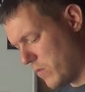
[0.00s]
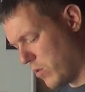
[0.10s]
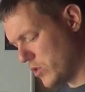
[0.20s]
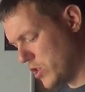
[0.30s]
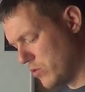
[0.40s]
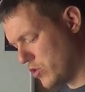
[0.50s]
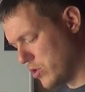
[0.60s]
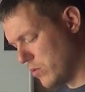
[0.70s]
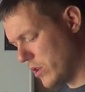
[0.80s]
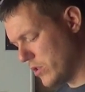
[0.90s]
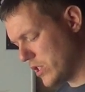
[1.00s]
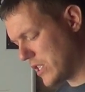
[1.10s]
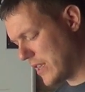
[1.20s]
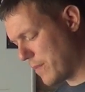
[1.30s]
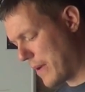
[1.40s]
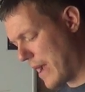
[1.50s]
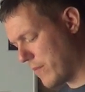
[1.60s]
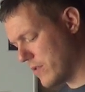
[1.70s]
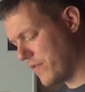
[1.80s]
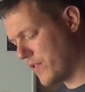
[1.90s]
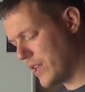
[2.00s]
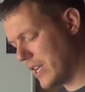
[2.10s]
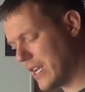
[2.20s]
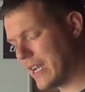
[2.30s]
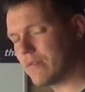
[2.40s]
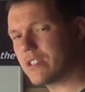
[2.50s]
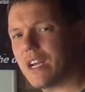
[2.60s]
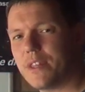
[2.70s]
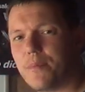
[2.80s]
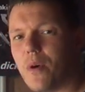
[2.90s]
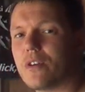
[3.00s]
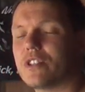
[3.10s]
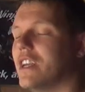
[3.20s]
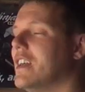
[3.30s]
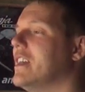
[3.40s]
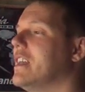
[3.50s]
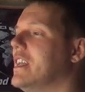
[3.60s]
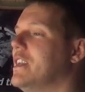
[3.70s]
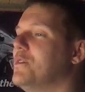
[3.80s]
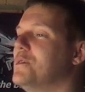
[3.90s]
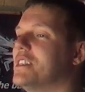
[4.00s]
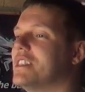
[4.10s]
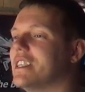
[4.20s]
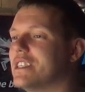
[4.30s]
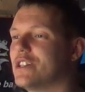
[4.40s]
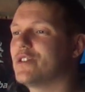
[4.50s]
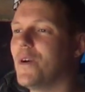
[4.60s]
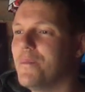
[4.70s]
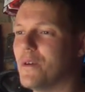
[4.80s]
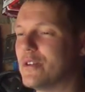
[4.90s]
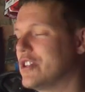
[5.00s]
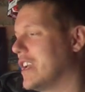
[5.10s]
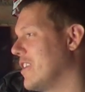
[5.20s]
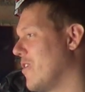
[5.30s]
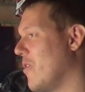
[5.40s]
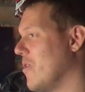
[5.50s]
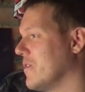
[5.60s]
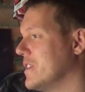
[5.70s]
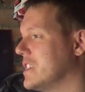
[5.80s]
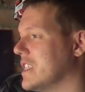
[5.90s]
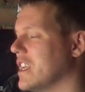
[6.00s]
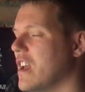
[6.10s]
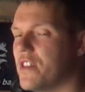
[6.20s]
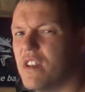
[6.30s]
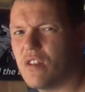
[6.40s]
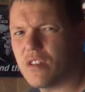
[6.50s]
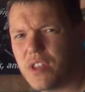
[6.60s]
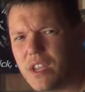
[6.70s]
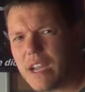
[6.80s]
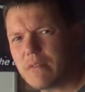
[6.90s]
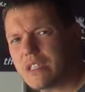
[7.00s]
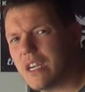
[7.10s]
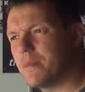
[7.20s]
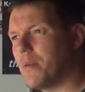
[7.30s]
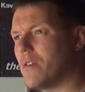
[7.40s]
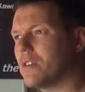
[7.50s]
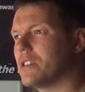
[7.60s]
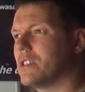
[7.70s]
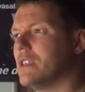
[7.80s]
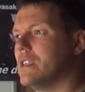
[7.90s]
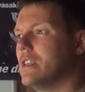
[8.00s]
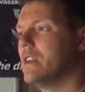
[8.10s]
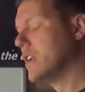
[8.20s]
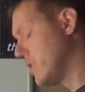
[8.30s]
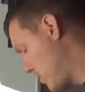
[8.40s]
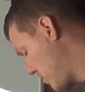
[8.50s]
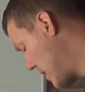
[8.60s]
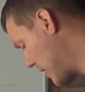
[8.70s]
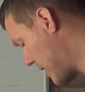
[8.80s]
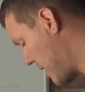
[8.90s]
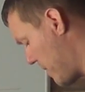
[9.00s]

Once you truly understand the power of thinking outside the box, he uses this so much in all of his things. You've got to think outside the box. Well,